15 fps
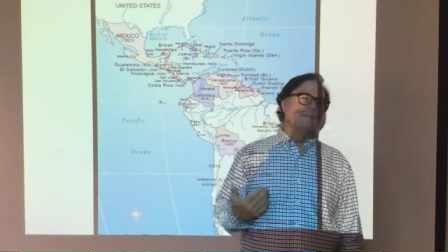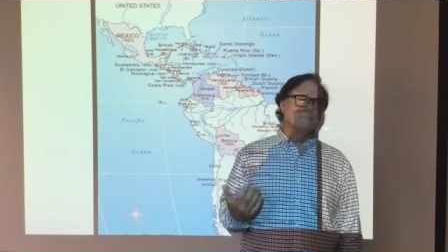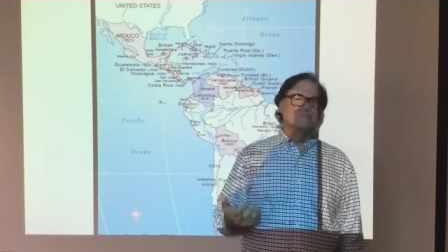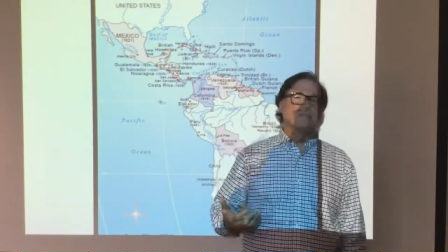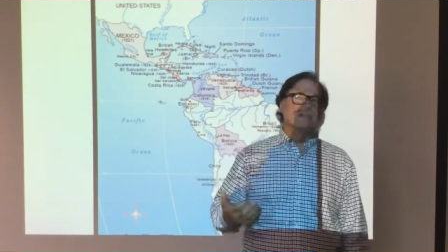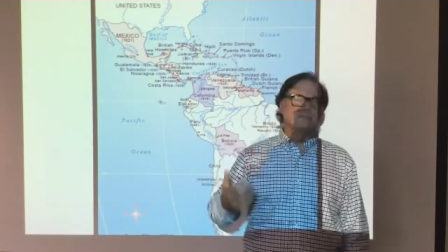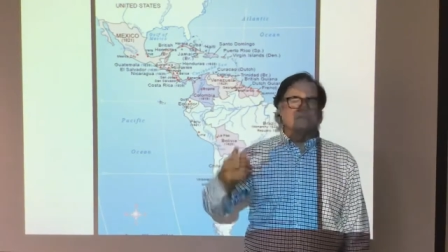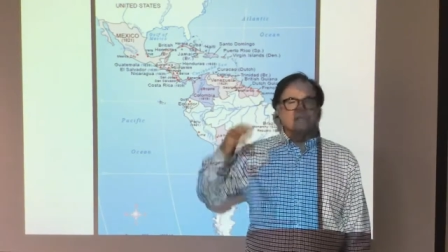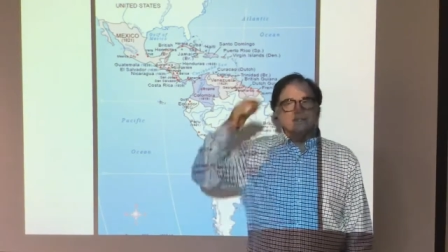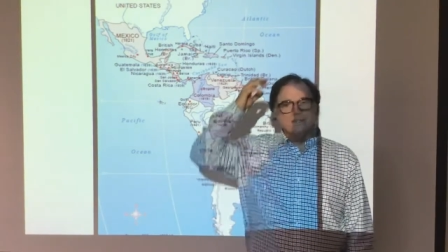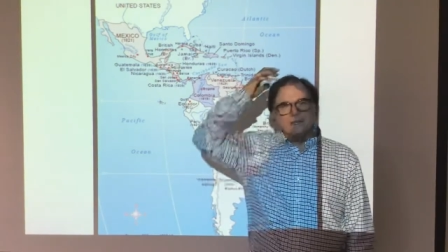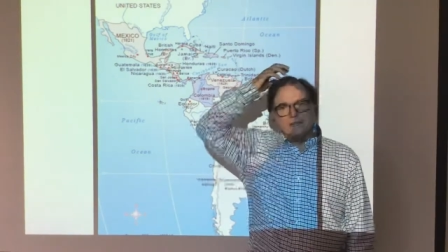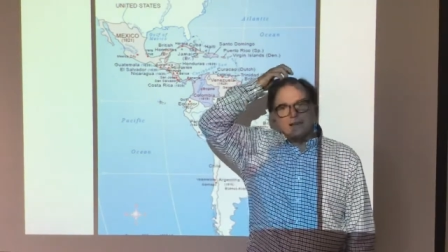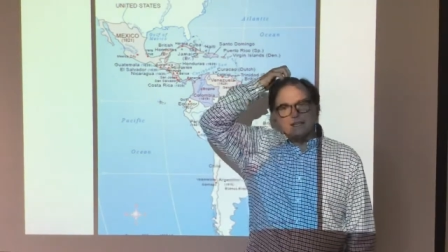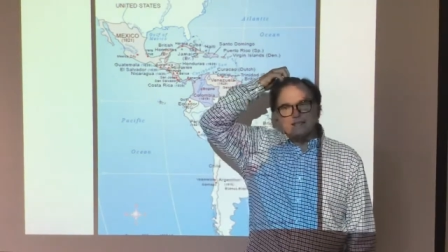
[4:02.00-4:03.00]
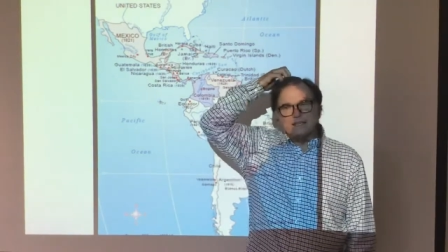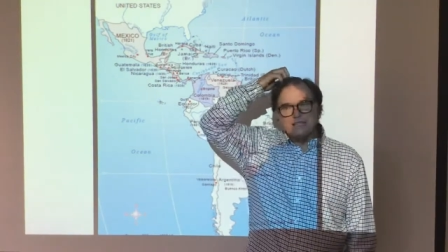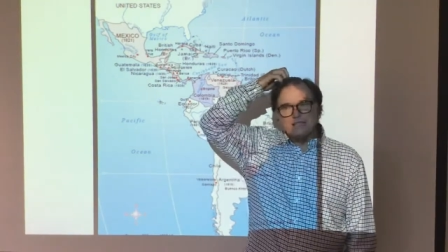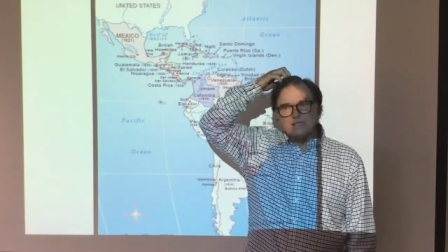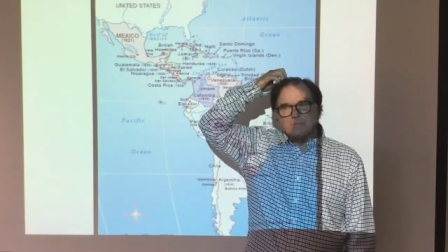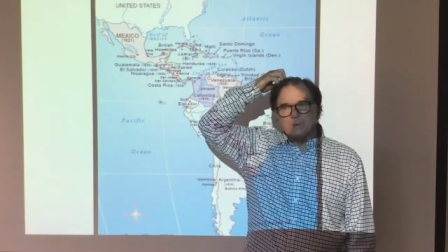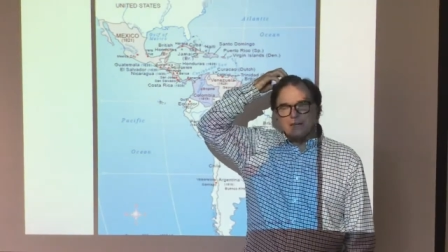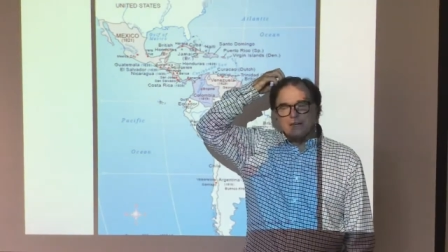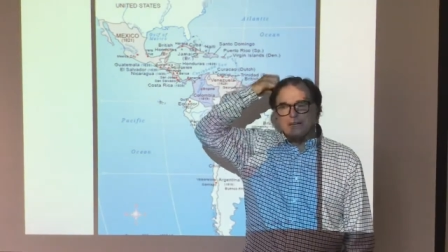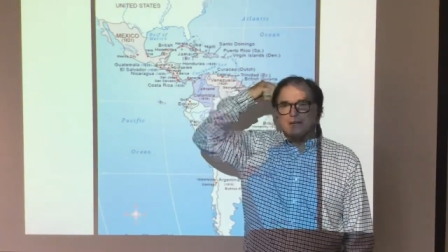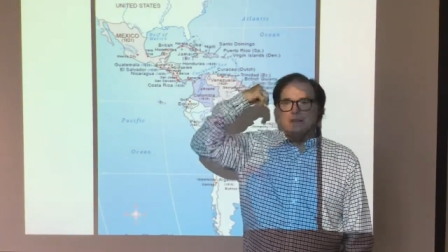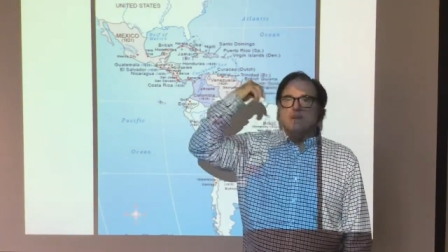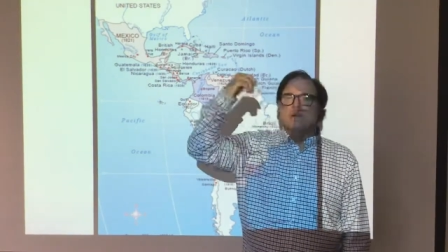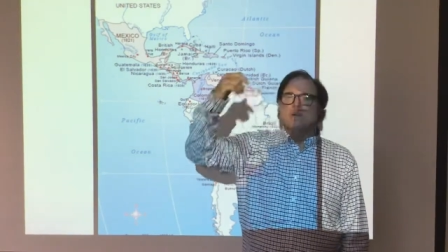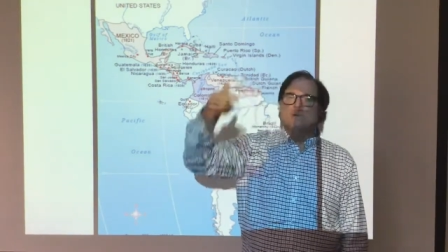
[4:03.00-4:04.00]
themselves in the United States of America.
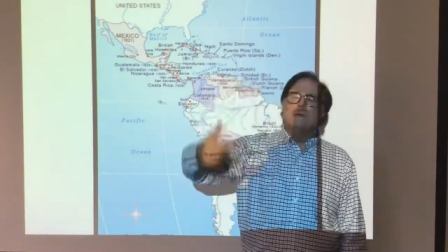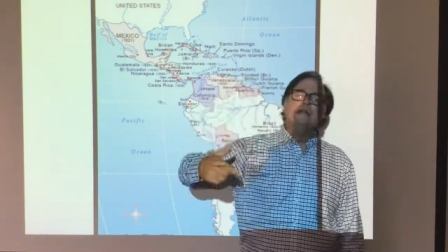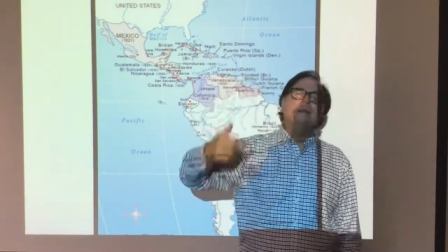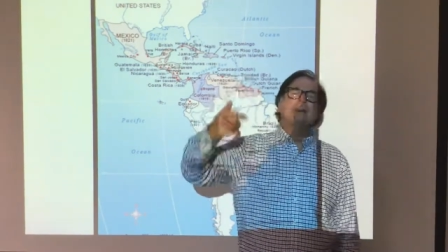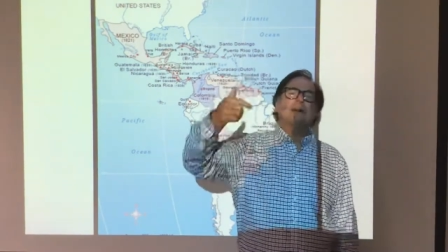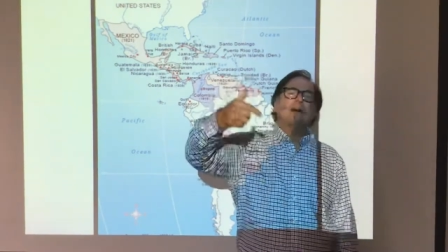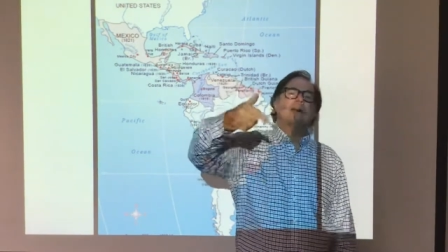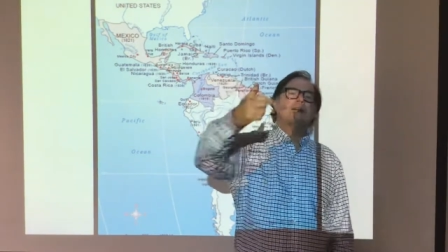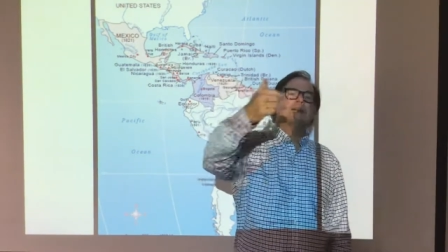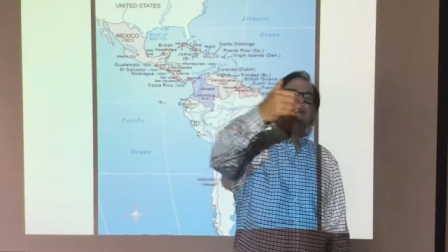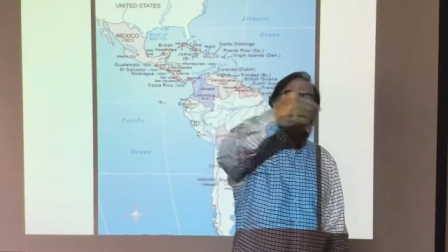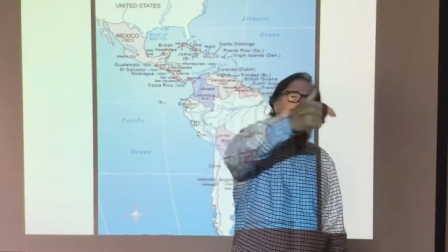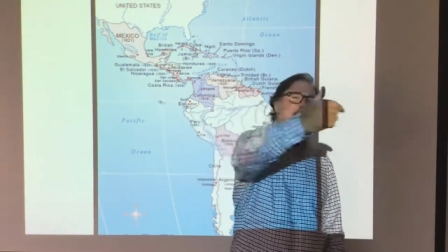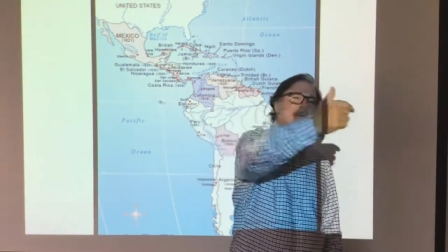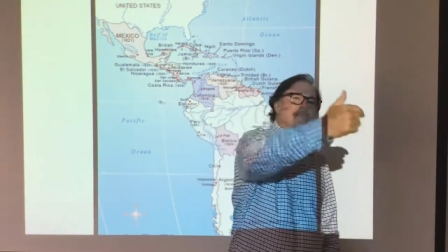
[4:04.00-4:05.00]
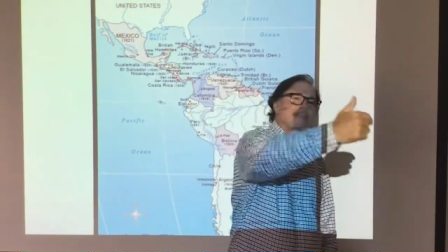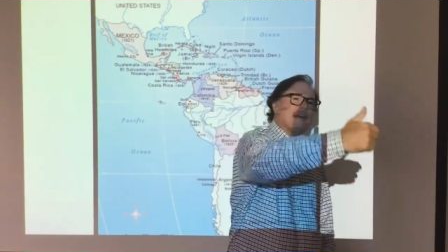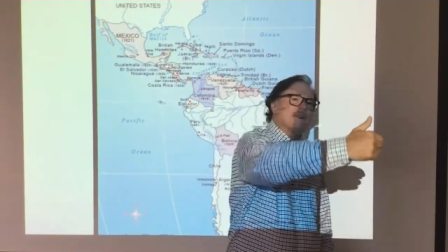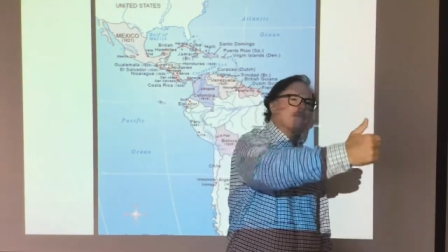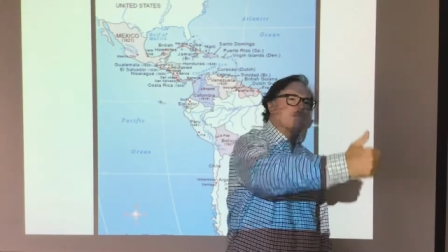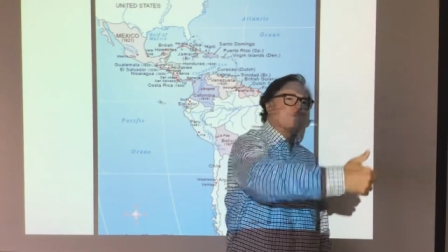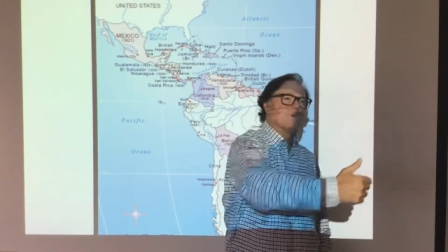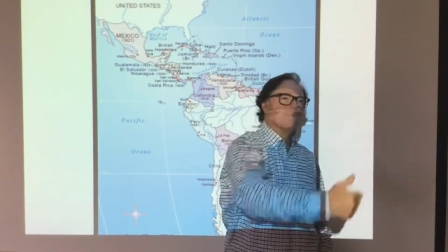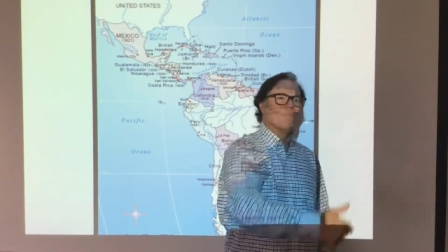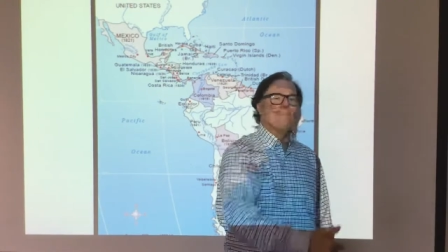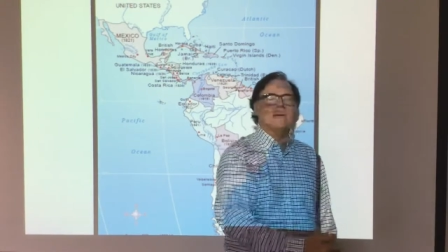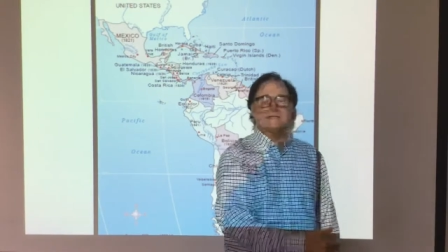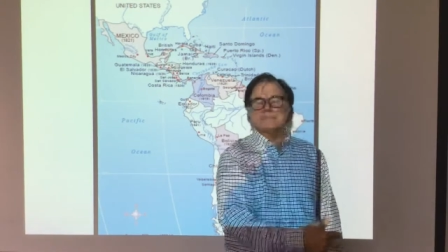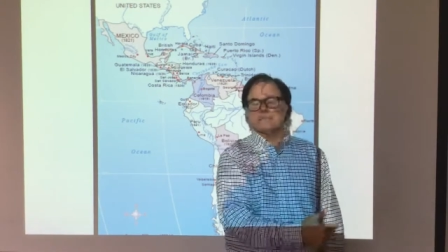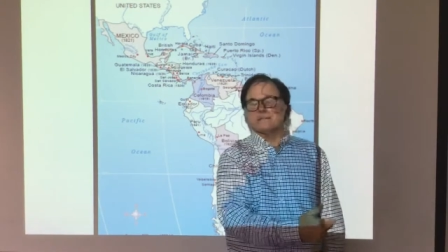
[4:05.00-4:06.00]
We need to understand that for
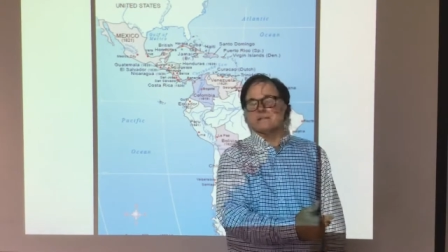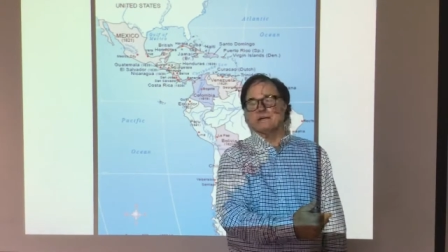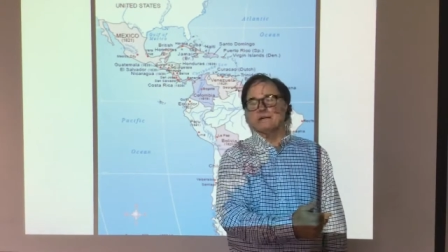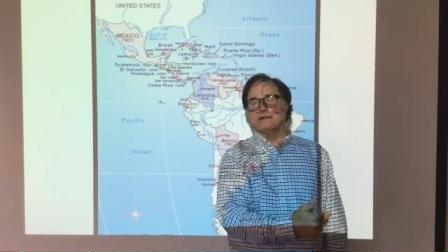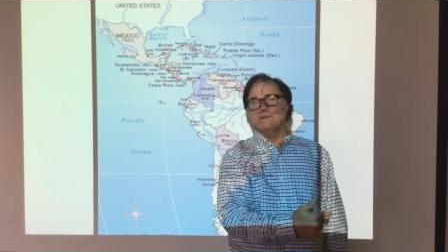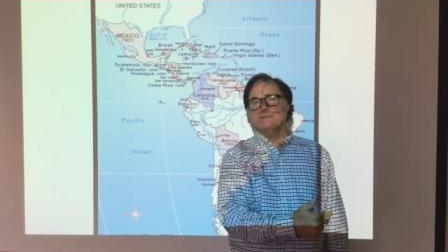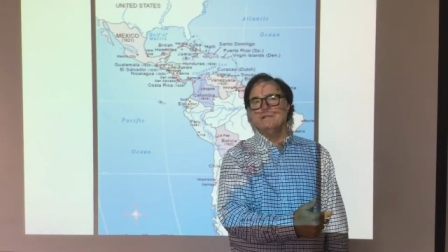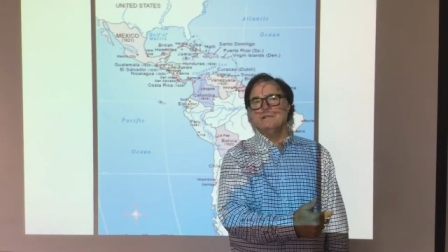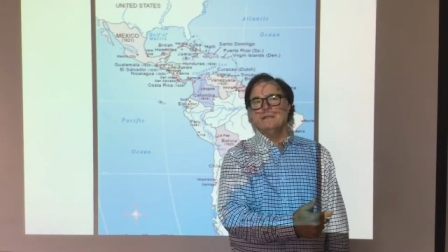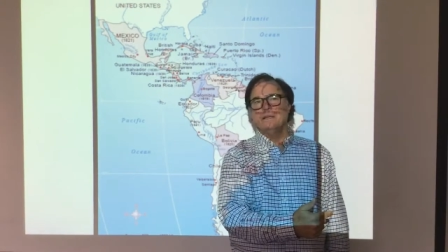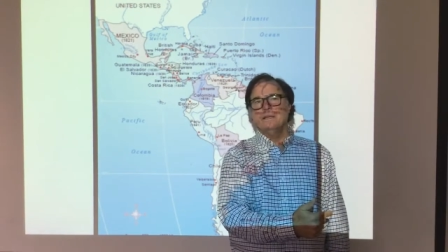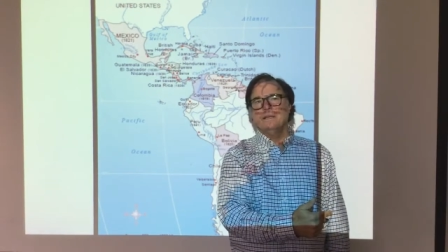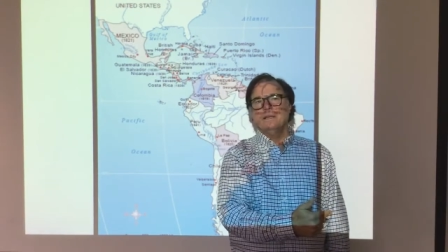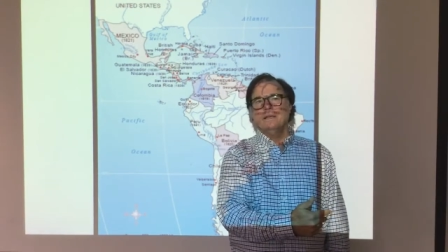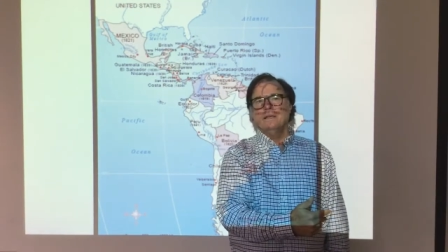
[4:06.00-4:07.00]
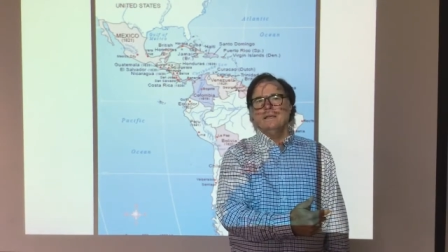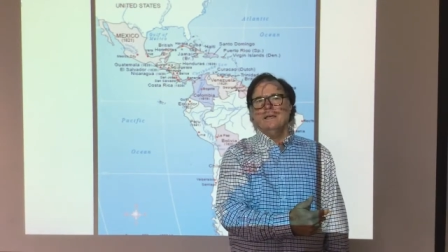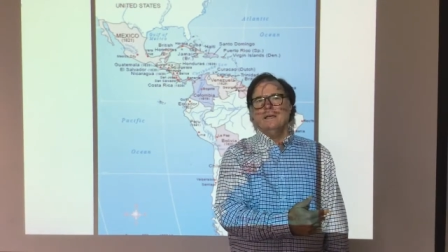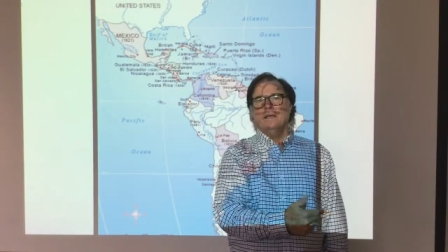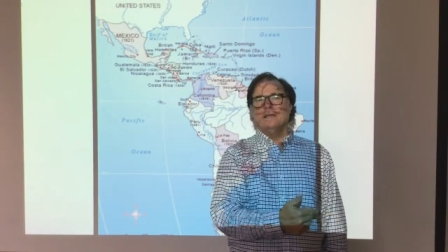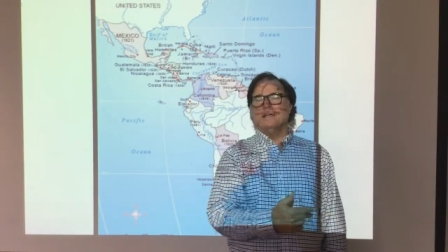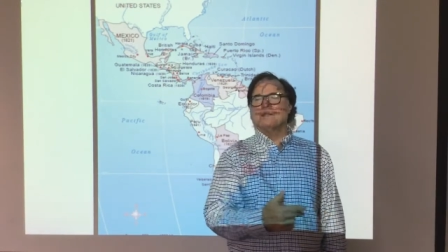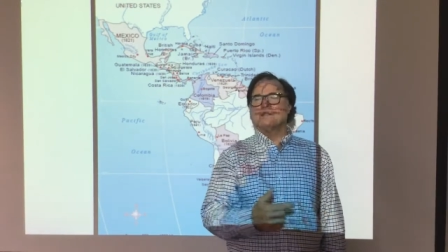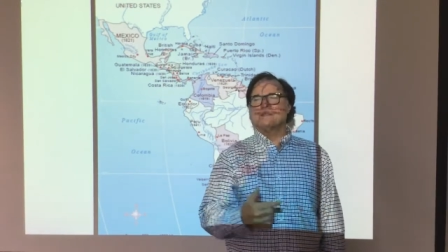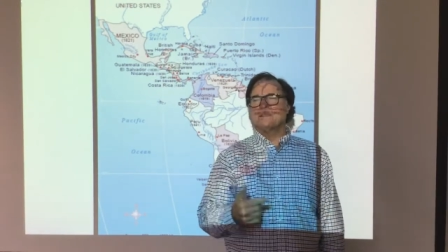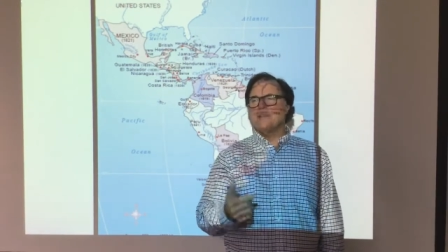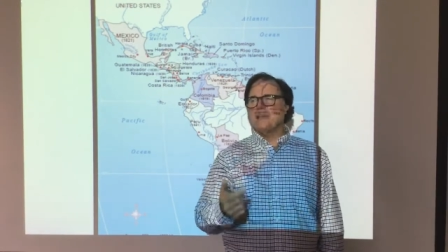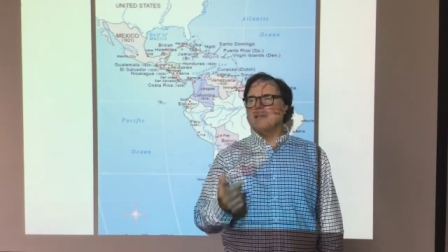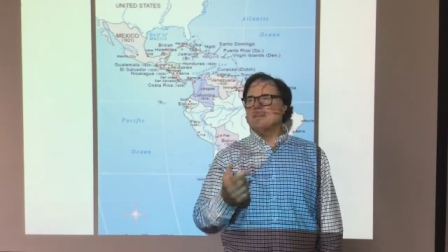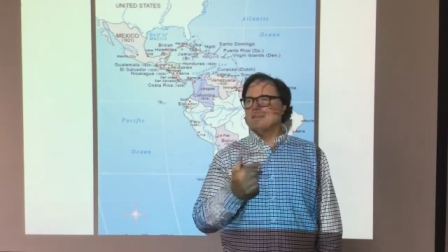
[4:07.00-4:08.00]
Mexico and
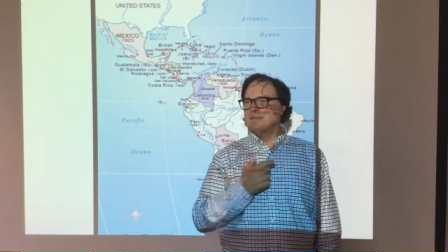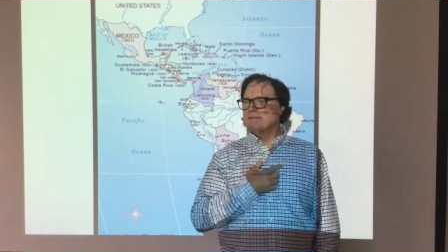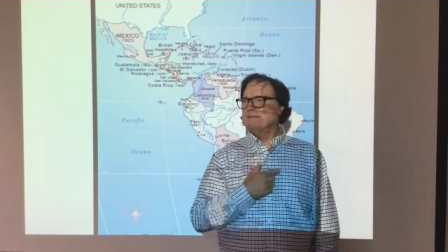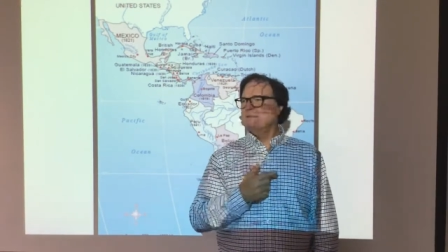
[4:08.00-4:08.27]
understand it.